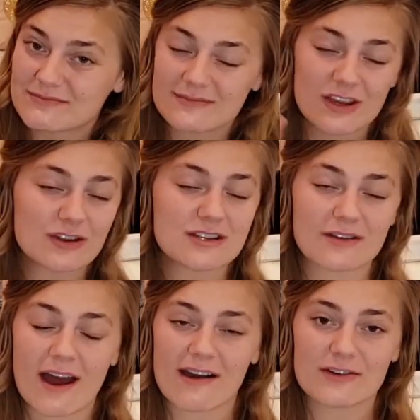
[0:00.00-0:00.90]
You can do it
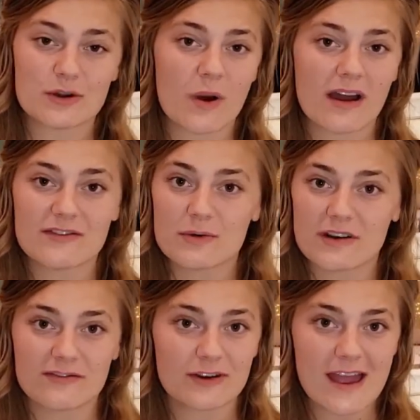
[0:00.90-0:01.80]
however you want if you want to
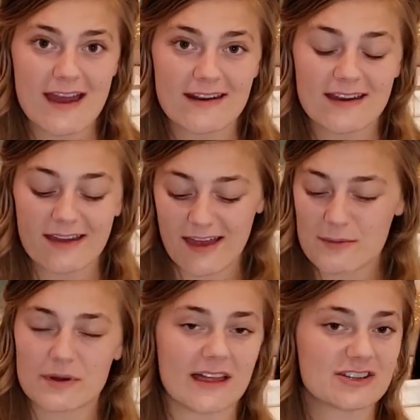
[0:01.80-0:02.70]
freehand it,
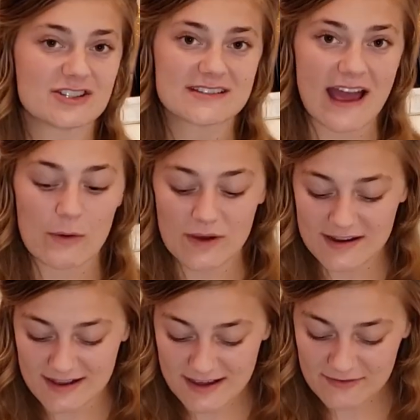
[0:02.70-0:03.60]
but that's just how we
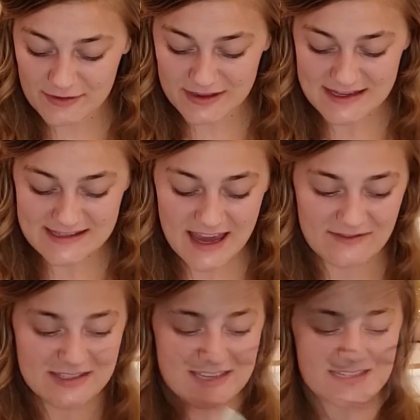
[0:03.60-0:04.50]
did it for these
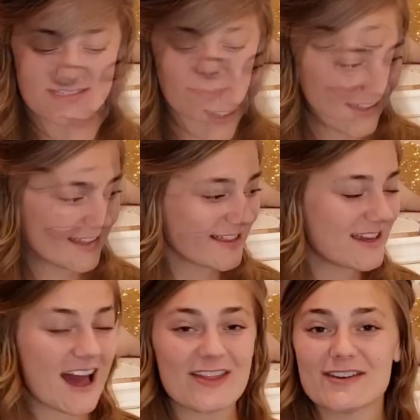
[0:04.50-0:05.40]
canvases. The
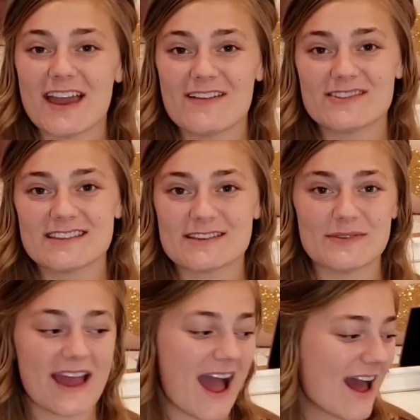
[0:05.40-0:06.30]
other canvases we
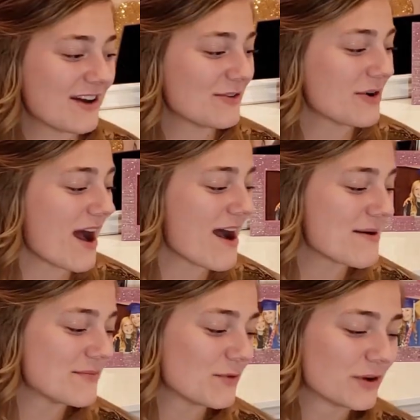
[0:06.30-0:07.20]
had
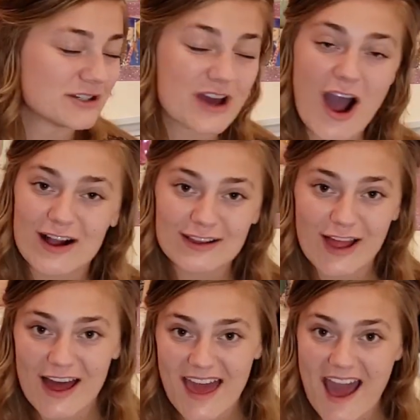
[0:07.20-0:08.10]
were
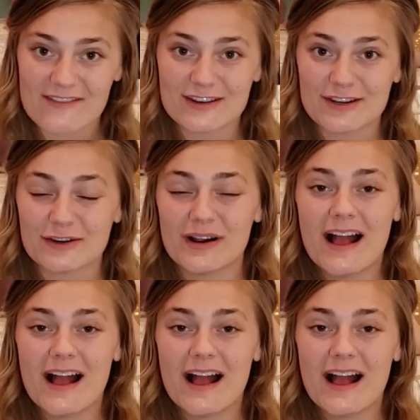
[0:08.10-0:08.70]
Talk-A-Lot Avenue.